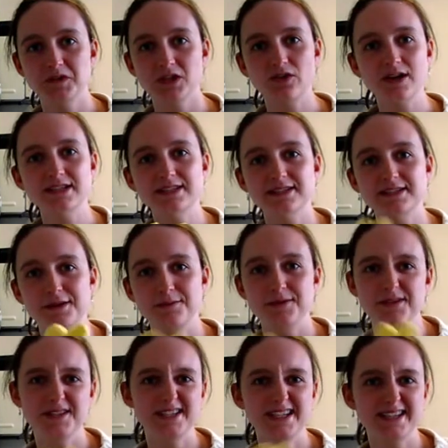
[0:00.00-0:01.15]
crisis
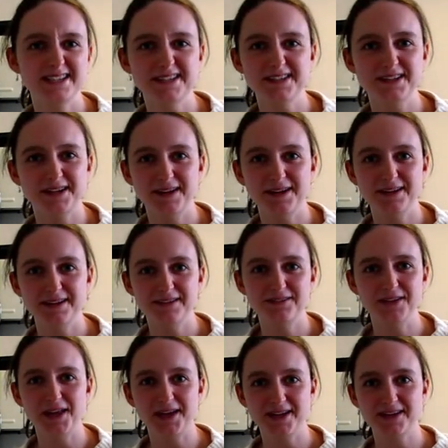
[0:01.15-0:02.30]
communities, if you
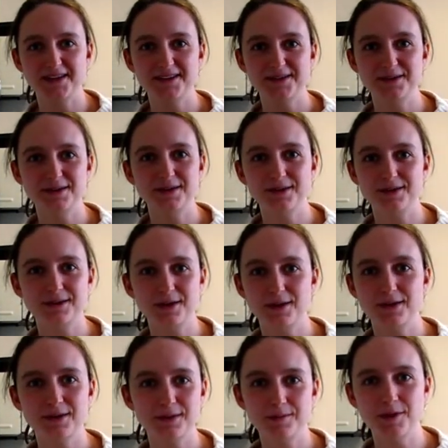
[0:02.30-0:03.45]
like,
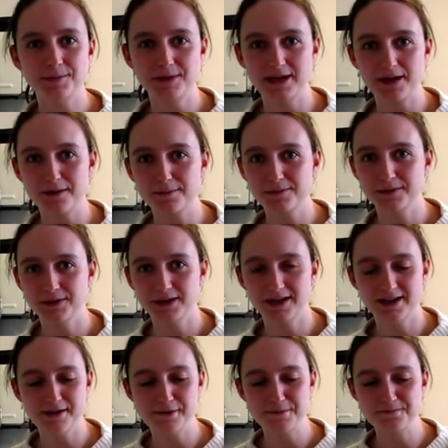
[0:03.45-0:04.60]
are popping up.
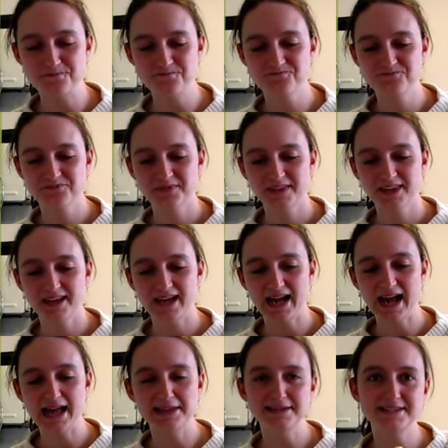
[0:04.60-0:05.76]

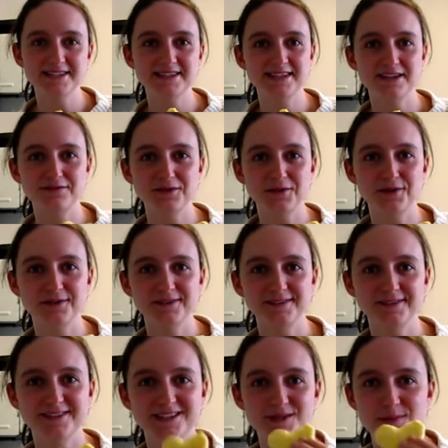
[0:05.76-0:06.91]
And they've got
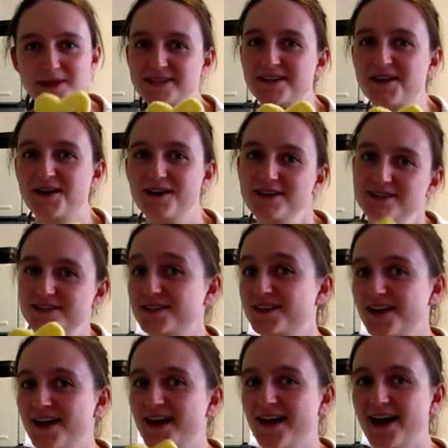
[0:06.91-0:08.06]
the domestic arts
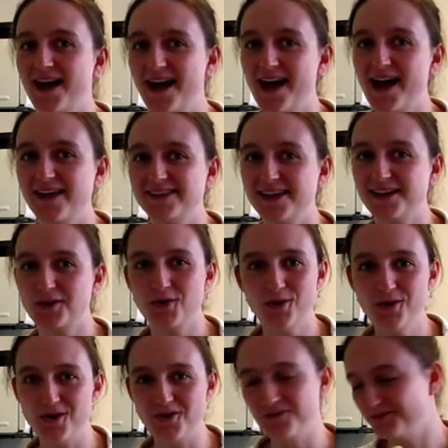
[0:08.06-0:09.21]
at their
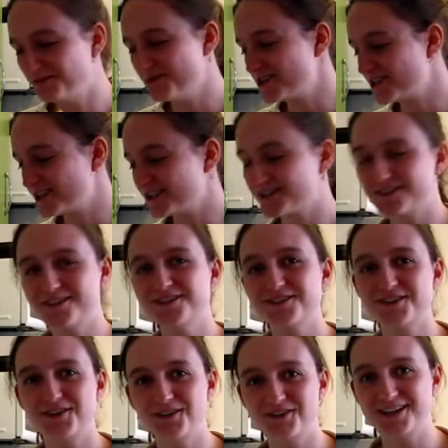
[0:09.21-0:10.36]
core, which is just
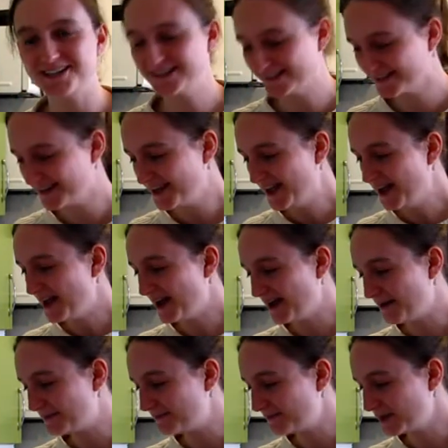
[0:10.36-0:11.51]
glorious.
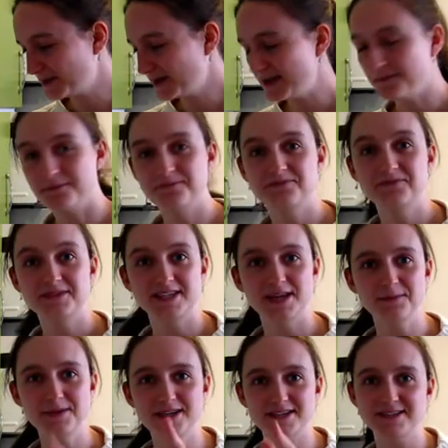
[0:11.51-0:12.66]
Okay, 10
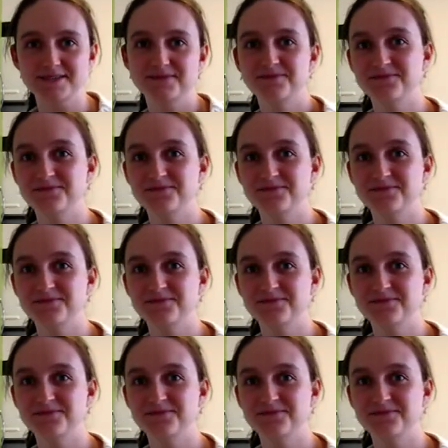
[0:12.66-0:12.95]
minutes.